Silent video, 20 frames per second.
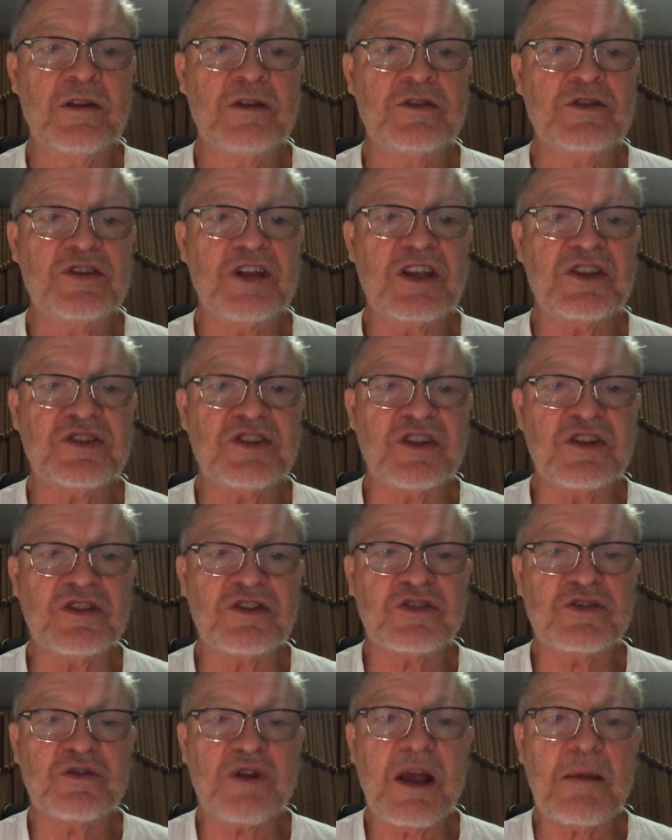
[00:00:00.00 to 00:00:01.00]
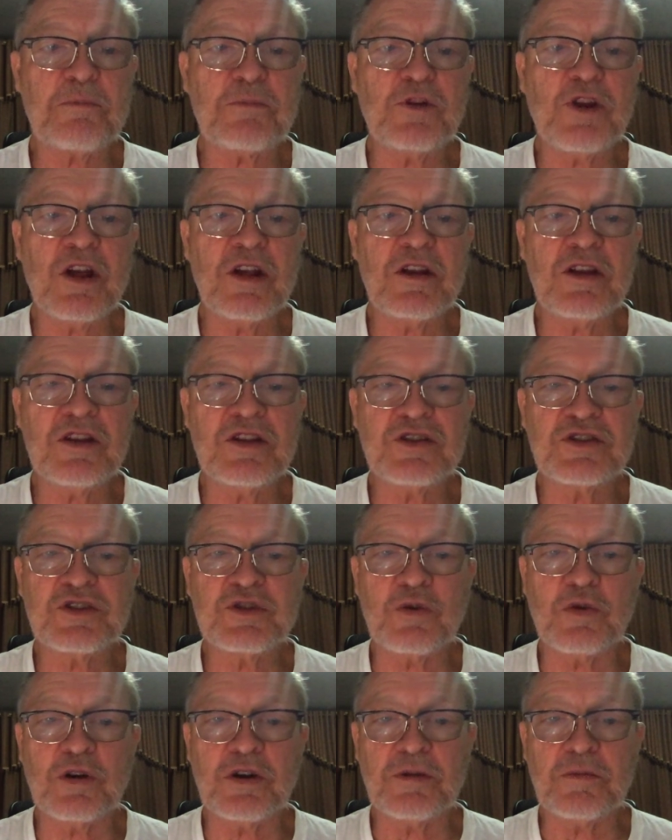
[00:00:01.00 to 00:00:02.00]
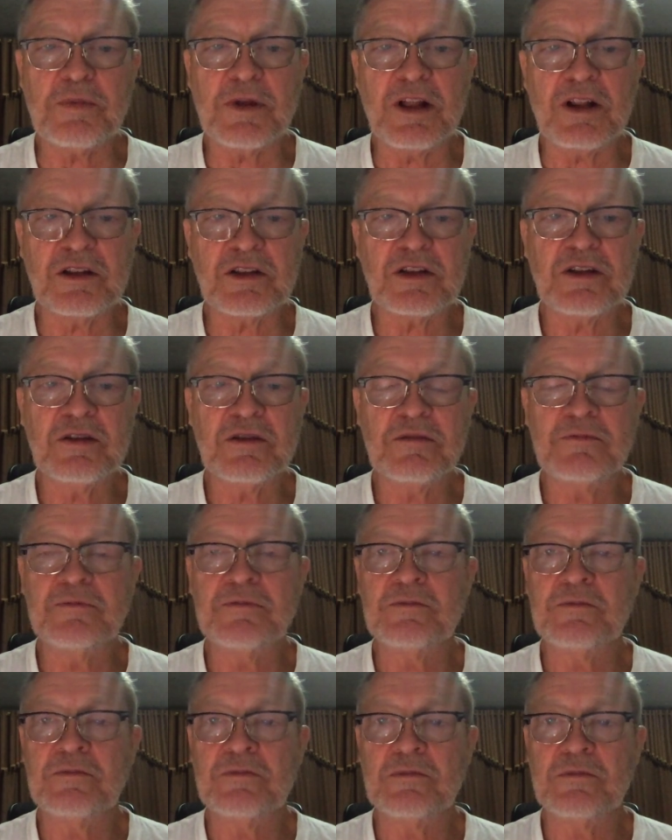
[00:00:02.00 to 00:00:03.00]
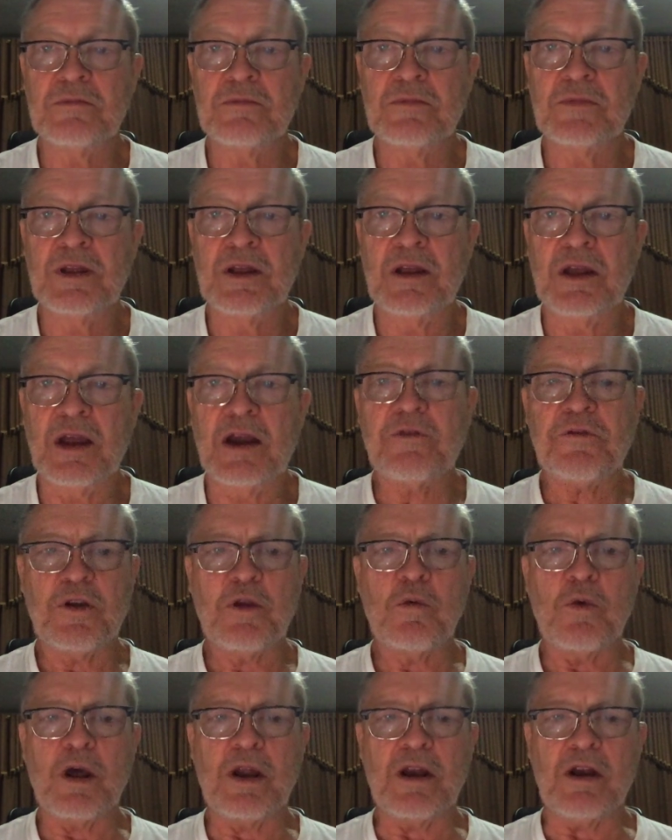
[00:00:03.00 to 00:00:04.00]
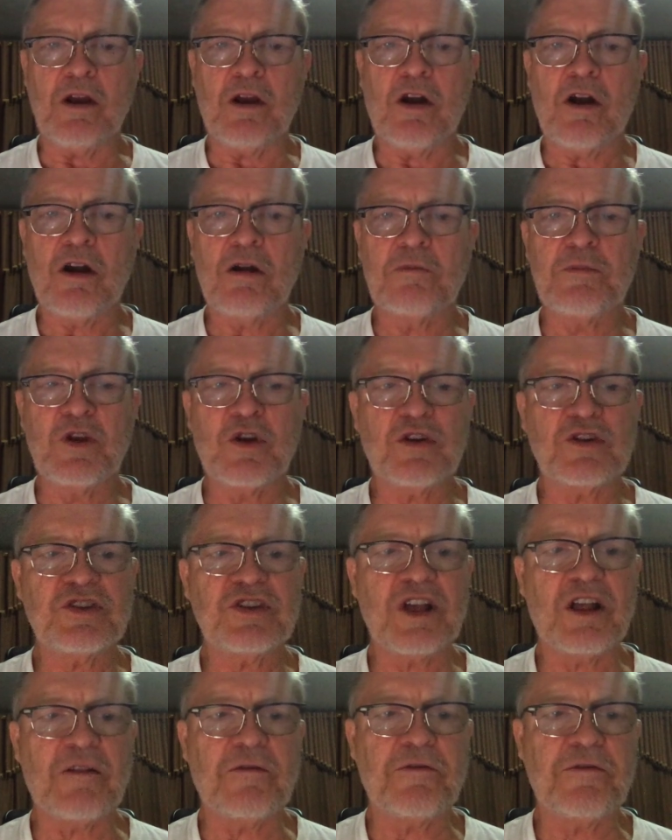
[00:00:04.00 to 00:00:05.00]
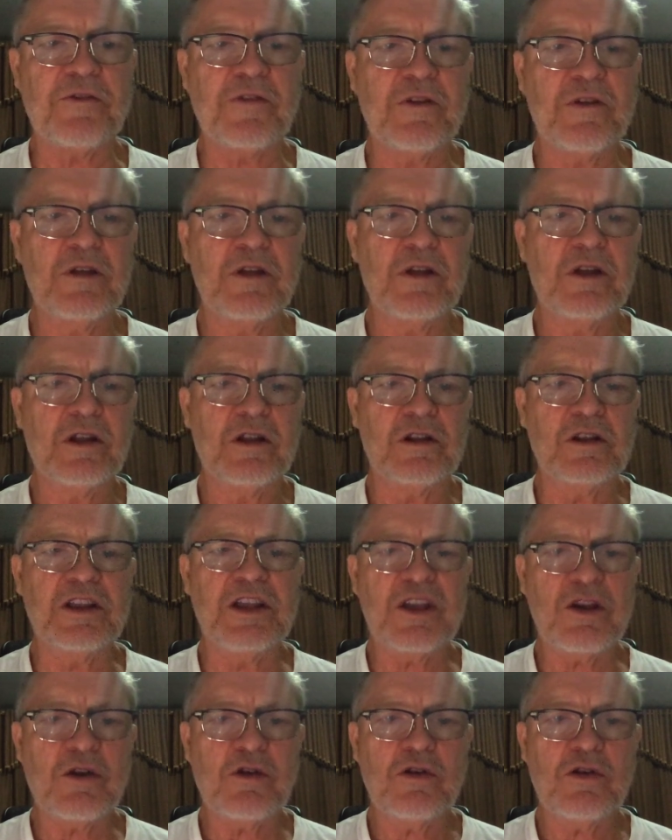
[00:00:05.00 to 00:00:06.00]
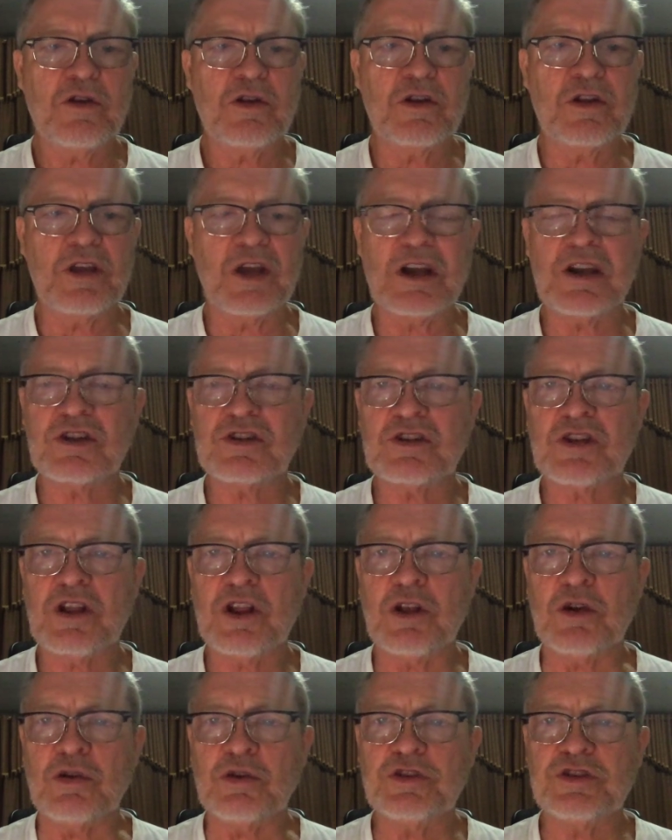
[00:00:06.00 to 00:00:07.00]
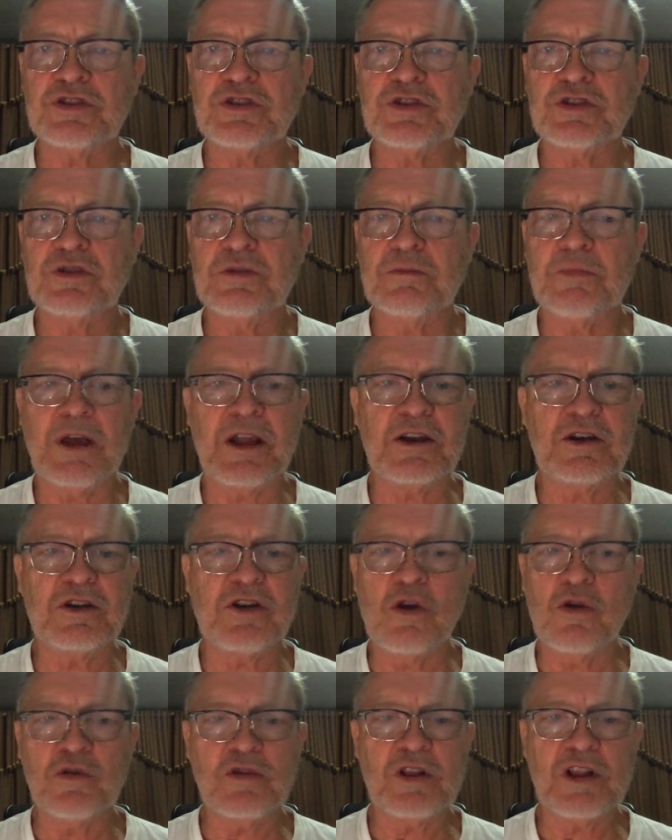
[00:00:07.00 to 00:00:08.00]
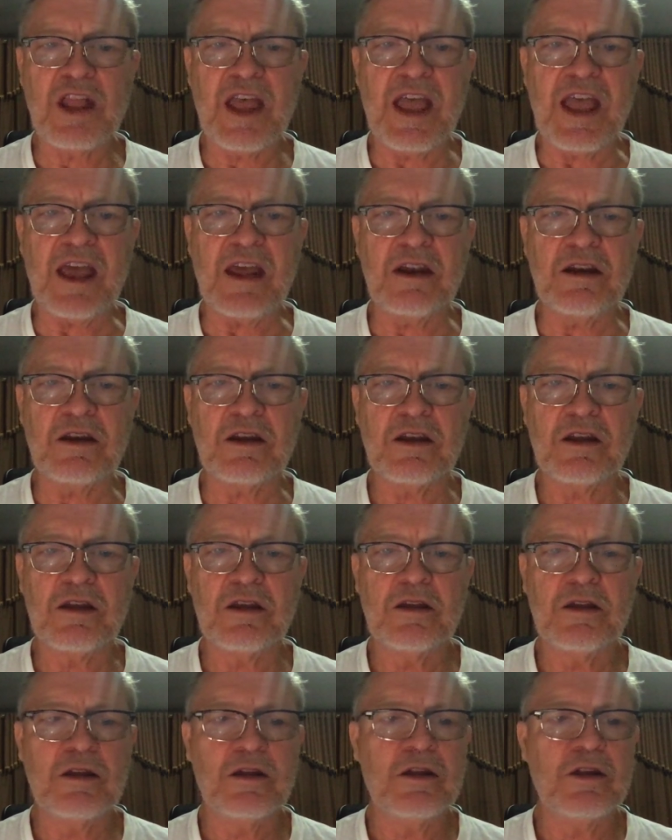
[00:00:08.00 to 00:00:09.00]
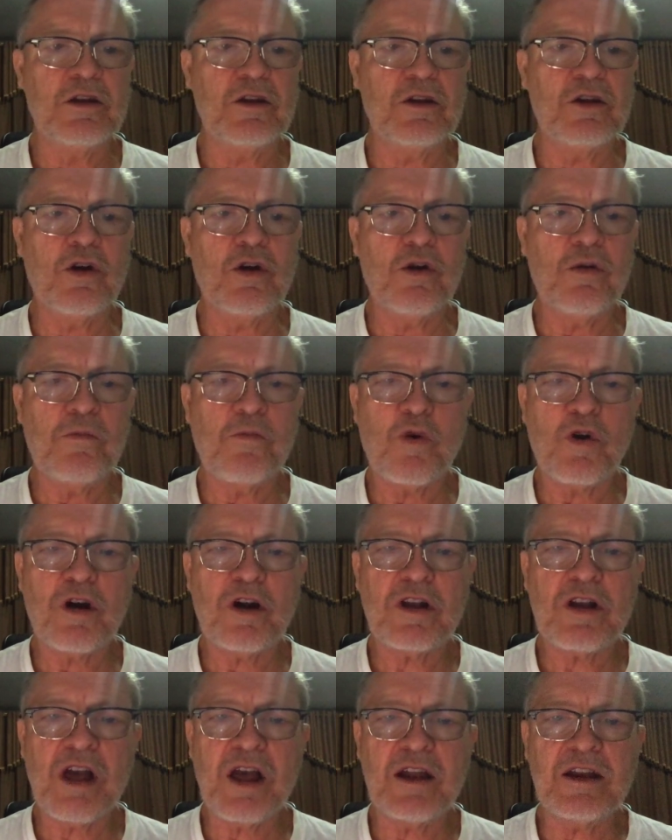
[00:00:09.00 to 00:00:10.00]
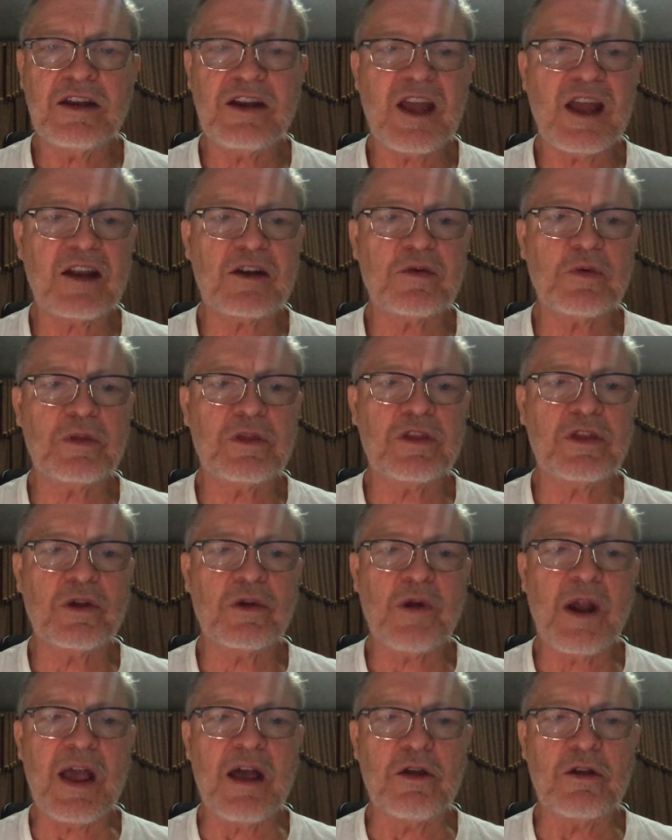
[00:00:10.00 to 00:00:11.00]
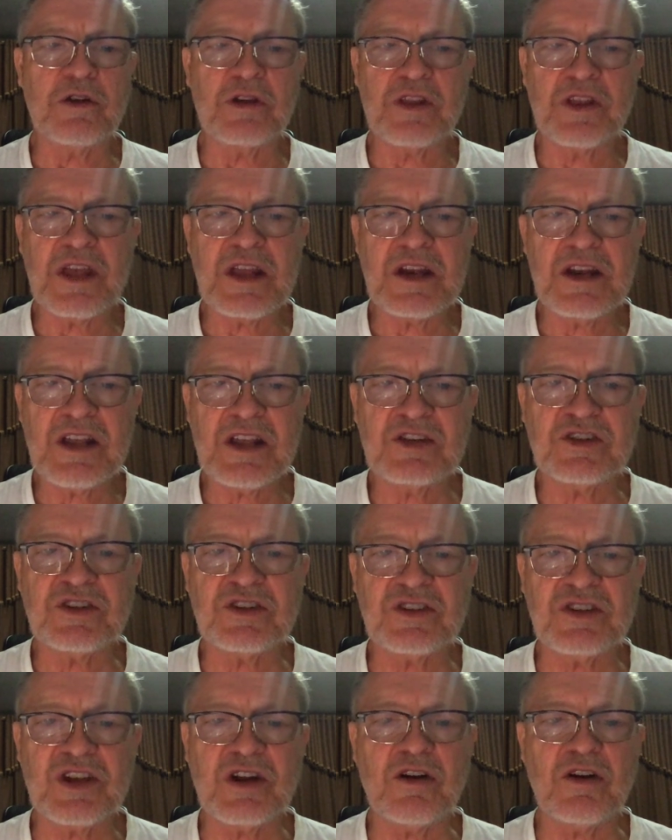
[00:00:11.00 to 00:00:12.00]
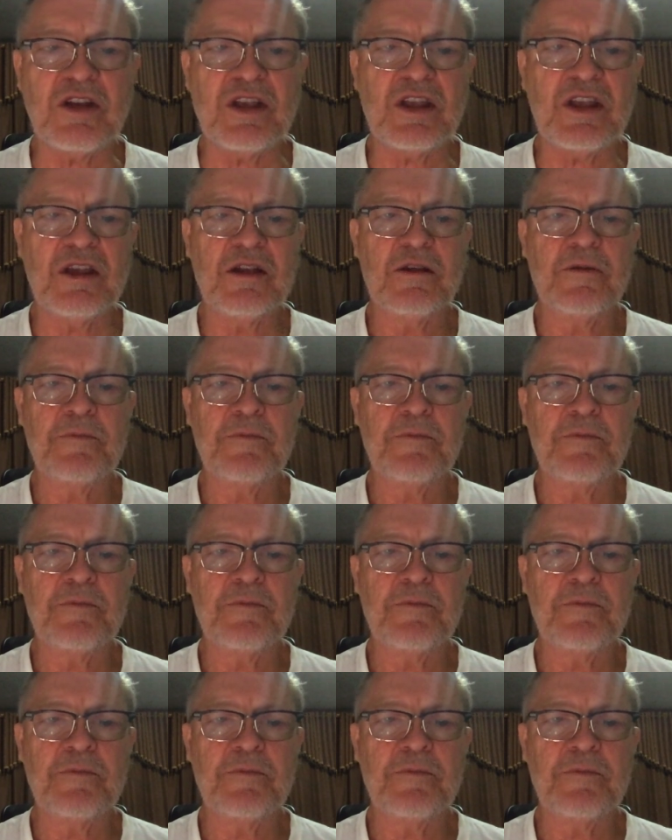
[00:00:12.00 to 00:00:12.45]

Jason strapped on his sword belt. "Everyone, arm yourself. Leo, get us close, but don't land. No more contact with the ground than necessary.